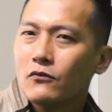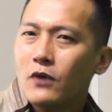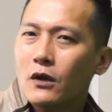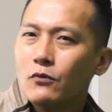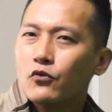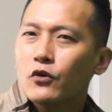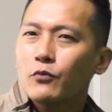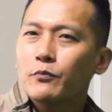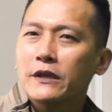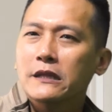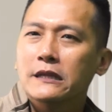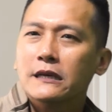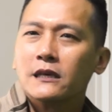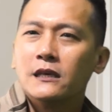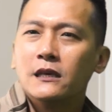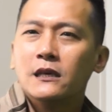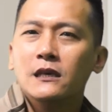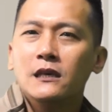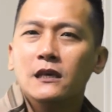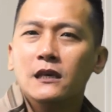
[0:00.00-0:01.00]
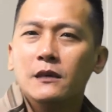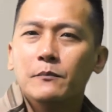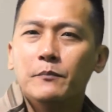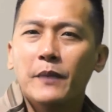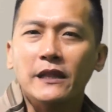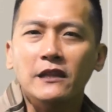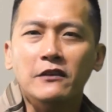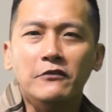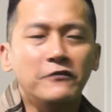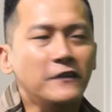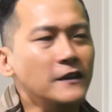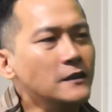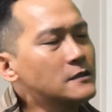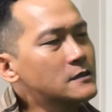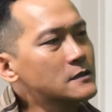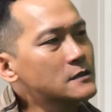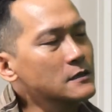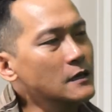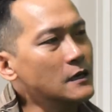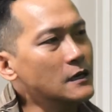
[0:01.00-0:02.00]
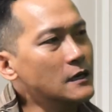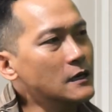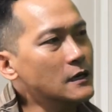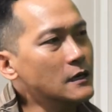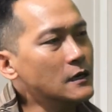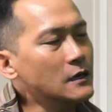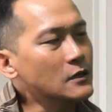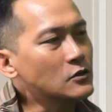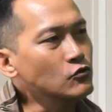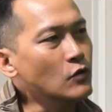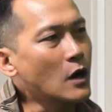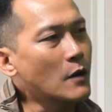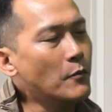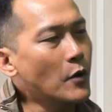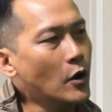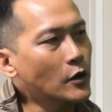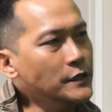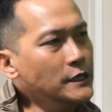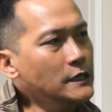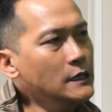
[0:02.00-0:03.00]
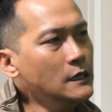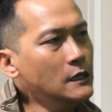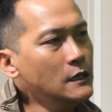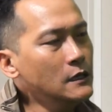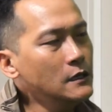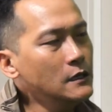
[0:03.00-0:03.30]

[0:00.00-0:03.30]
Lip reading: will be the key benefits to our body?